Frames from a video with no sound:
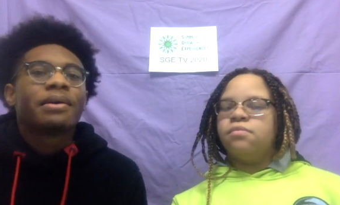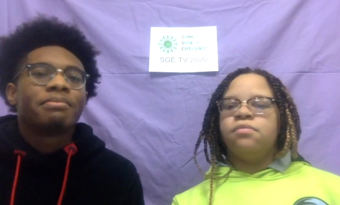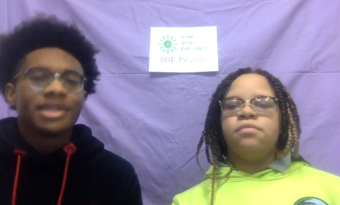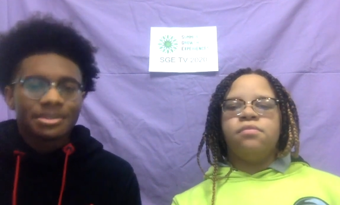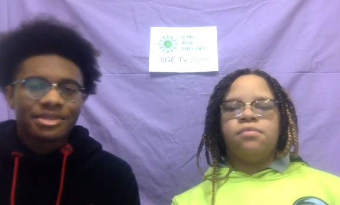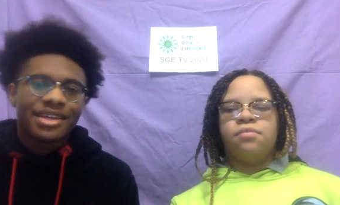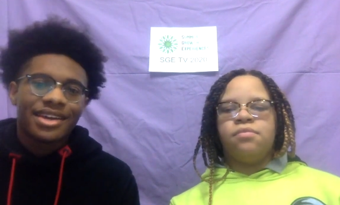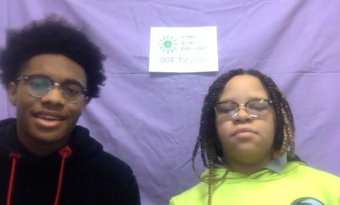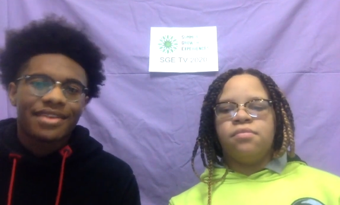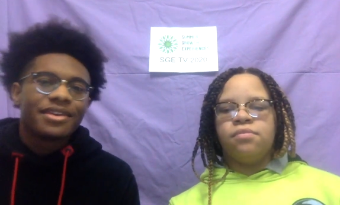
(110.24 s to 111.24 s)
Speaker 1: Miss
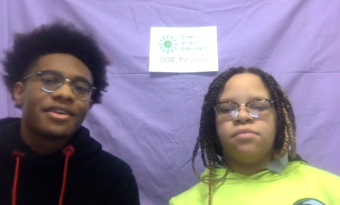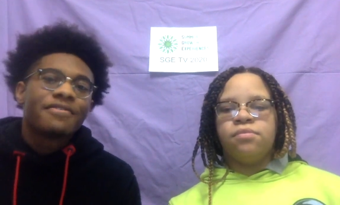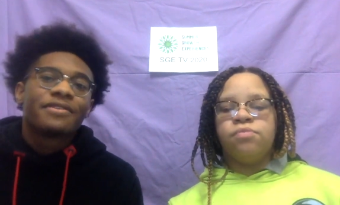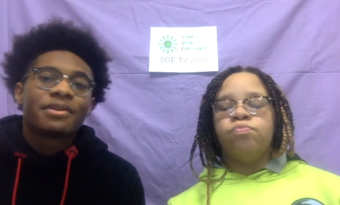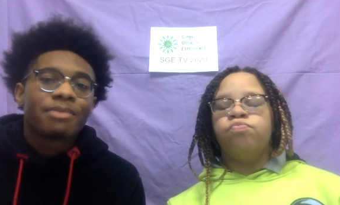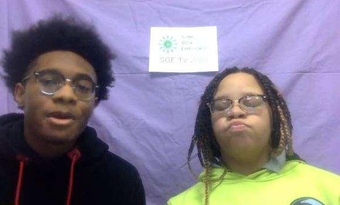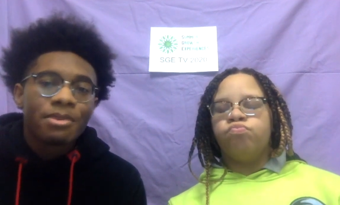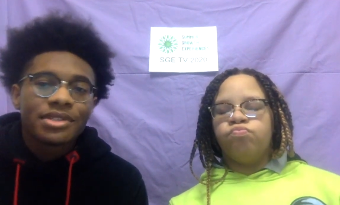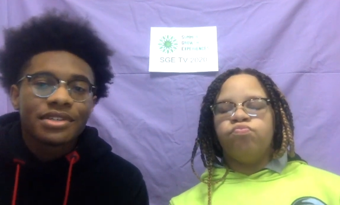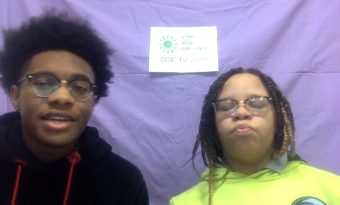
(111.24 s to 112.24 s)
McCain. For the
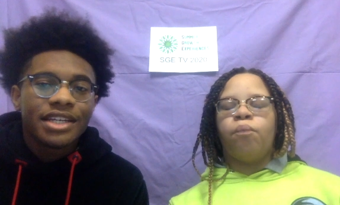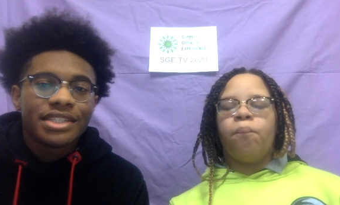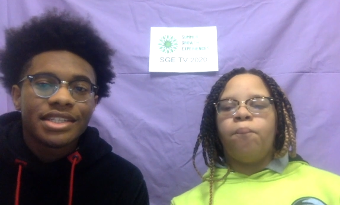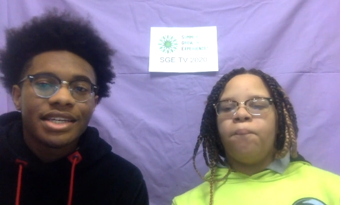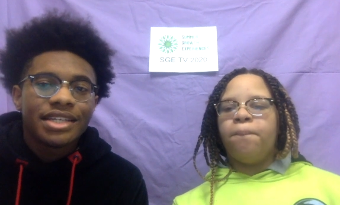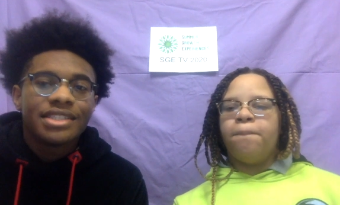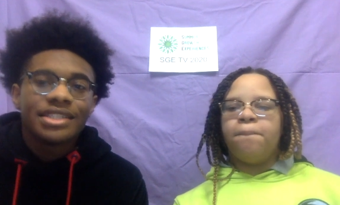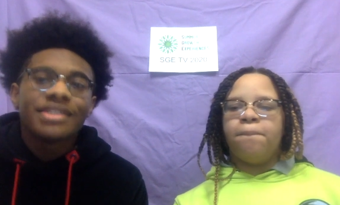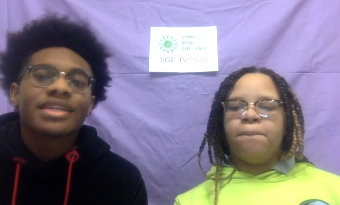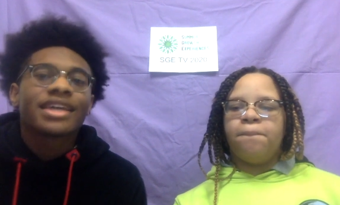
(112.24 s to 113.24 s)
purpose of SGE,
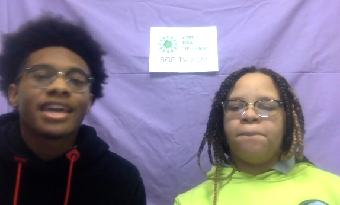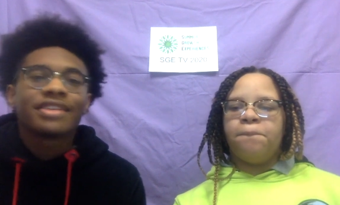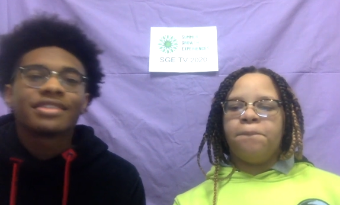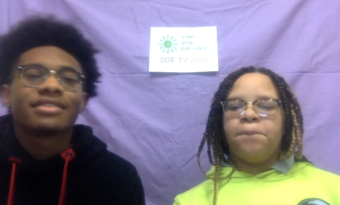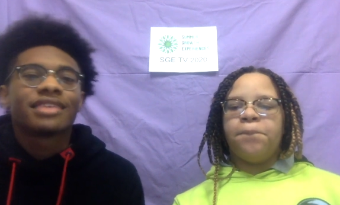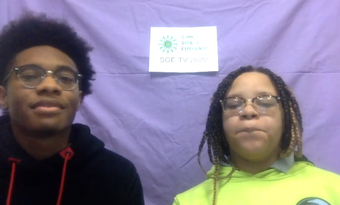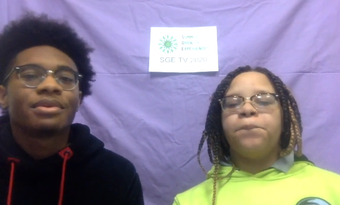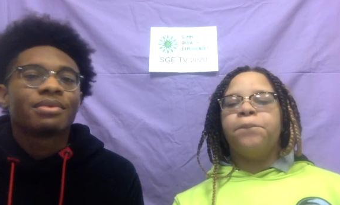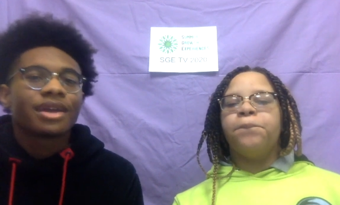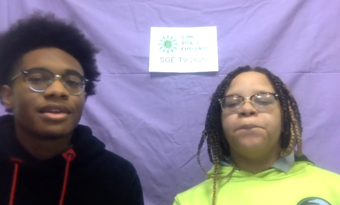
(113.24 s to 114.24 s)
she is a counselor that
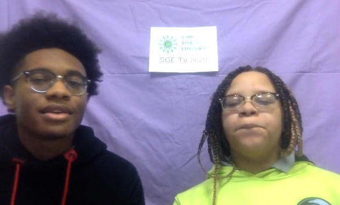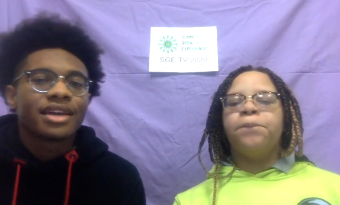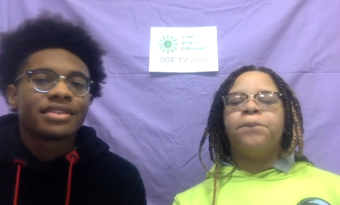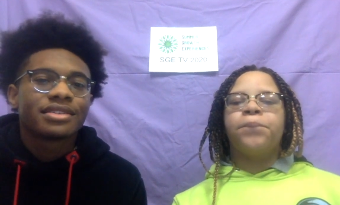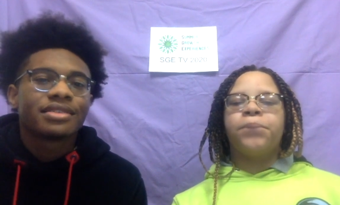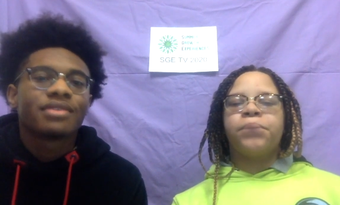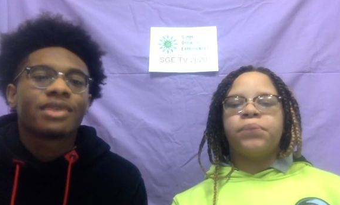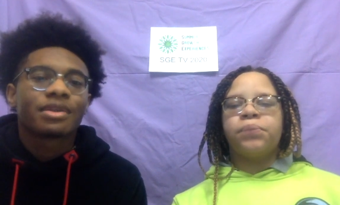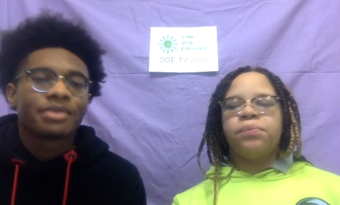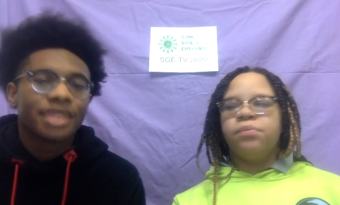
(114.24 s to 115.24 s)
would write your counselor
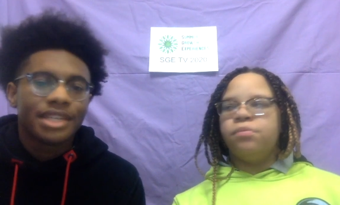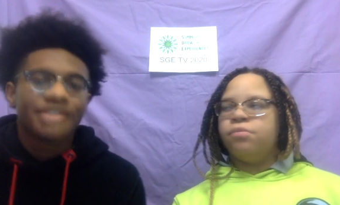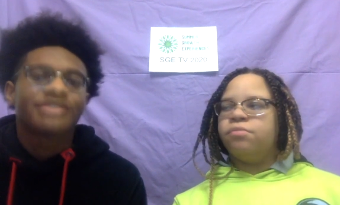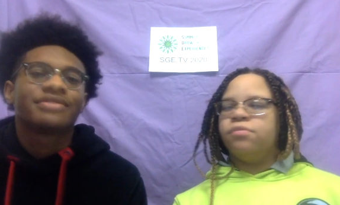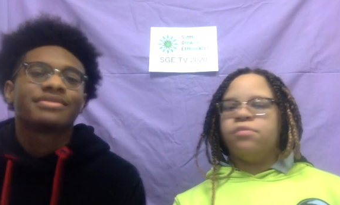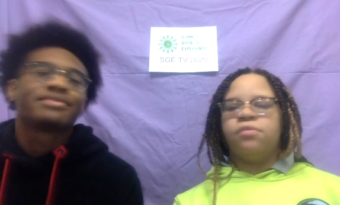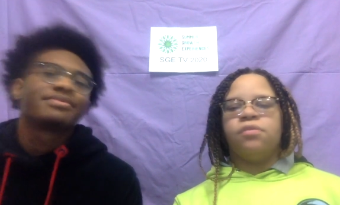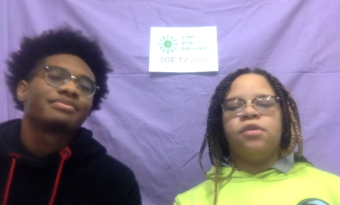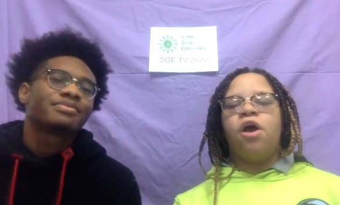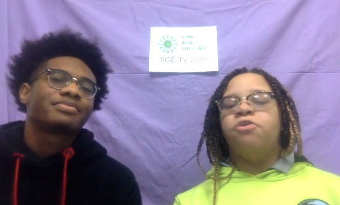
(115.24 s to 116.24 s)
recommendation.
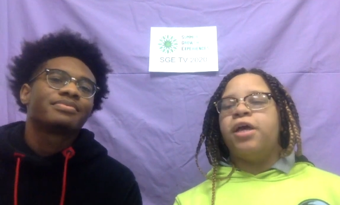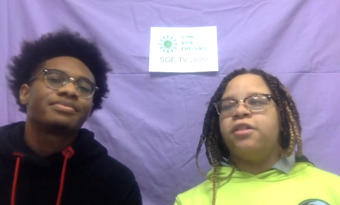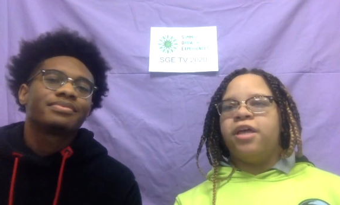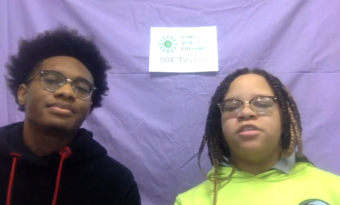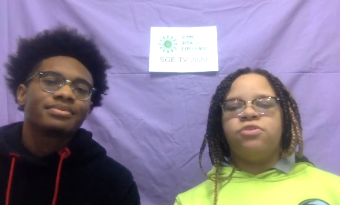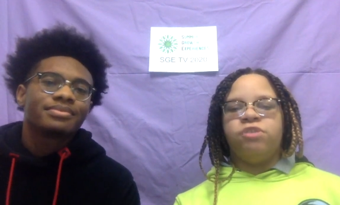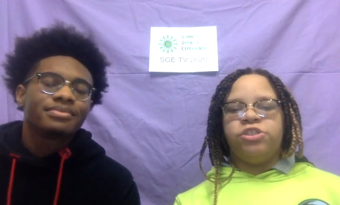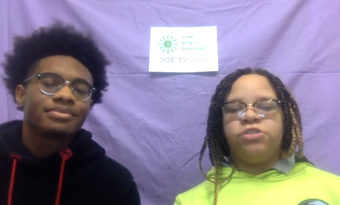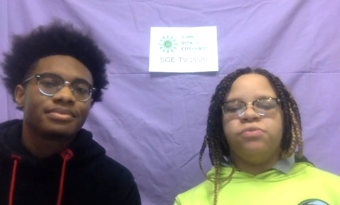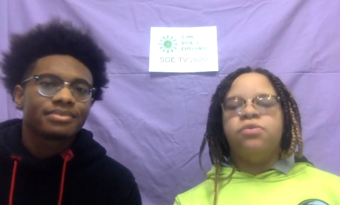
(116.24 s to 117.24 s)
Speaker 2: Okay, last
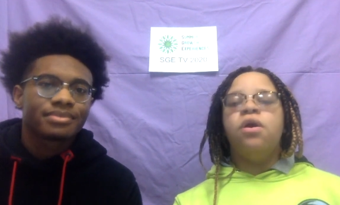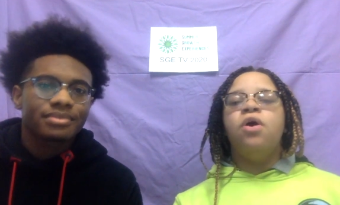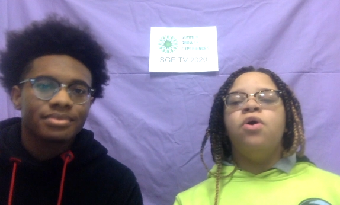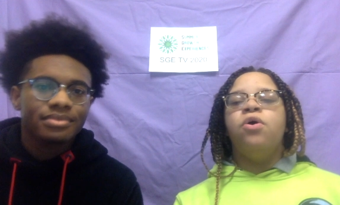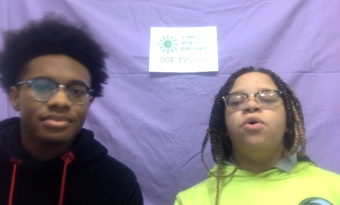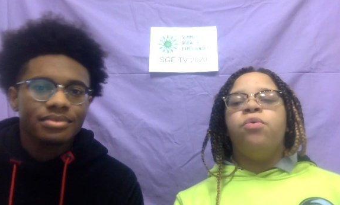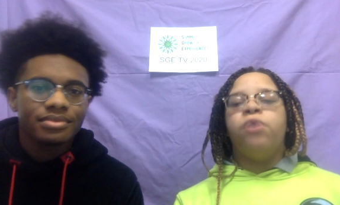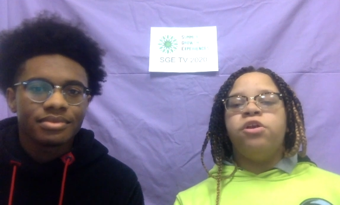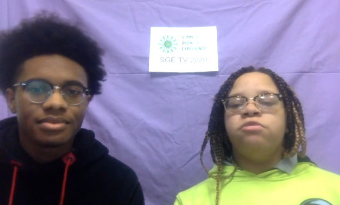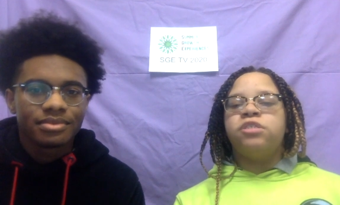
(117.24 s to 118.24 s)
question.
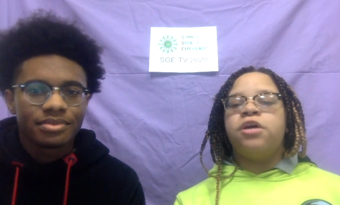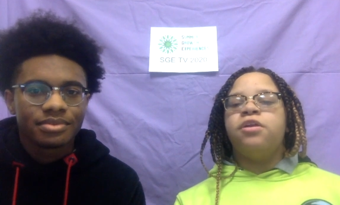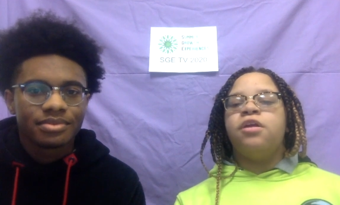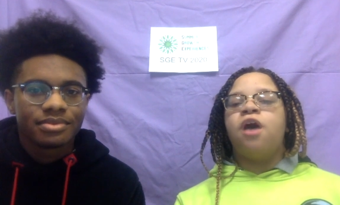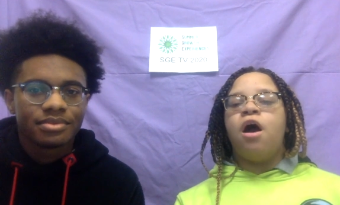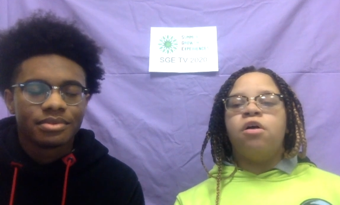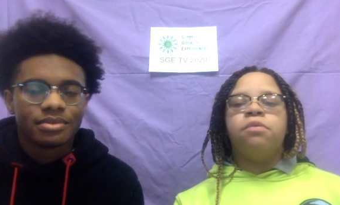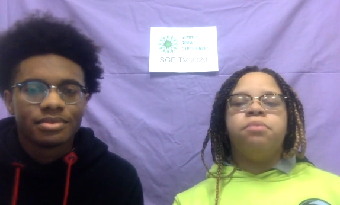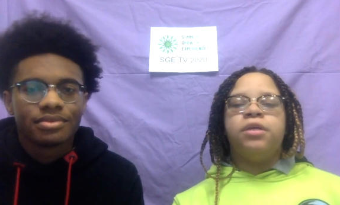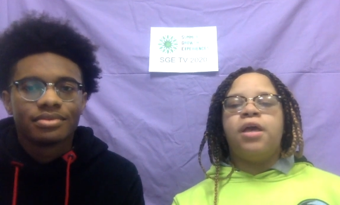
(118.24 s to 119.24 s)
Where do you turn in all
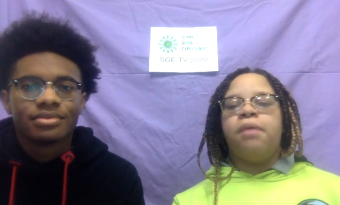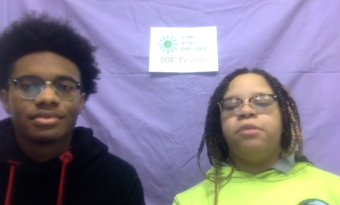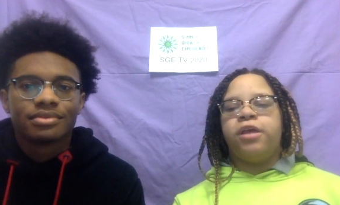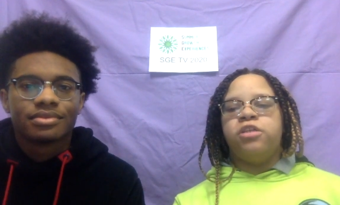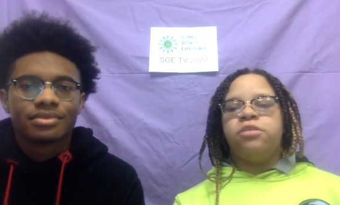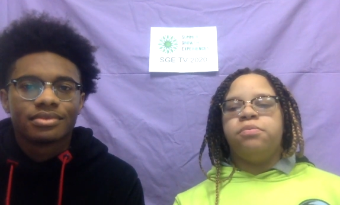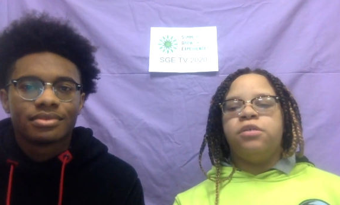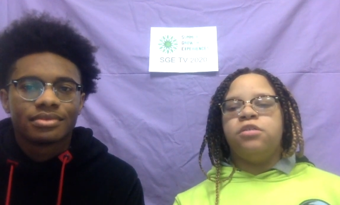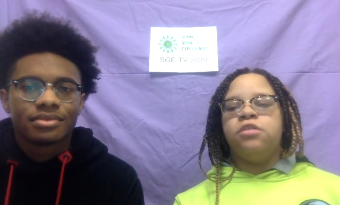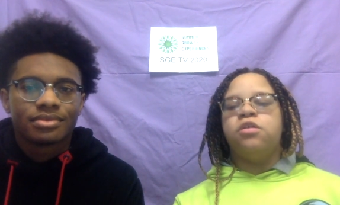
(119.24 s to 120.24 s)
complete application
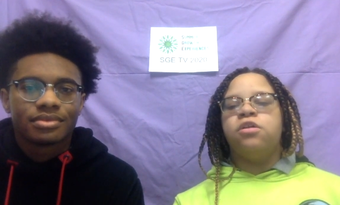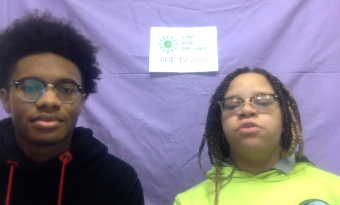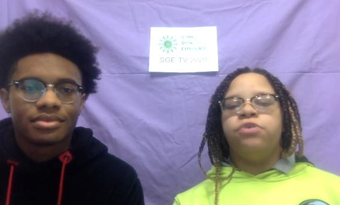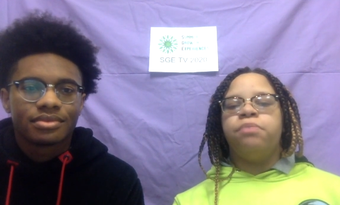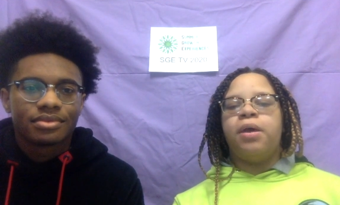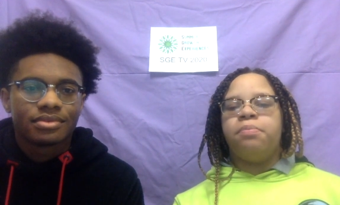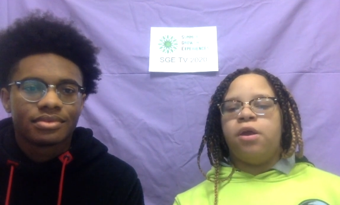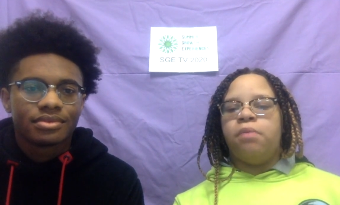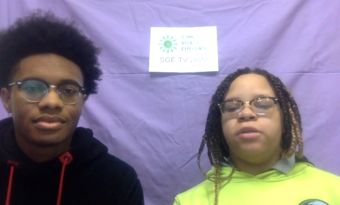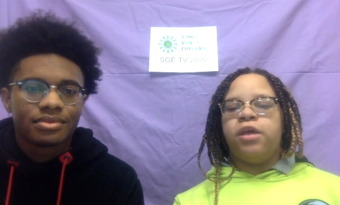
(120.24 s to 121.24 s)
pieces, including paper
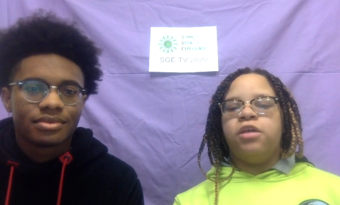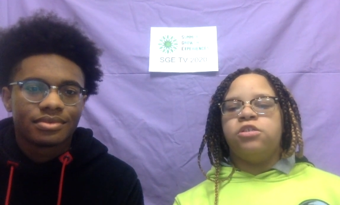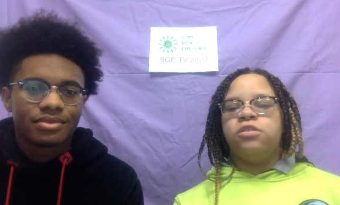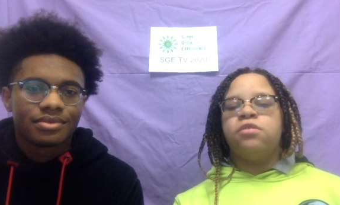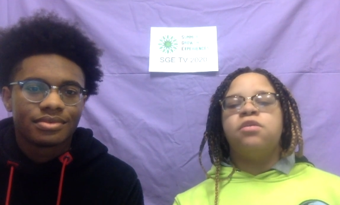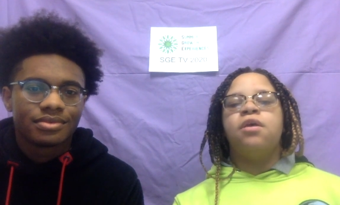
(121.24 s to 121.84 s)
applications?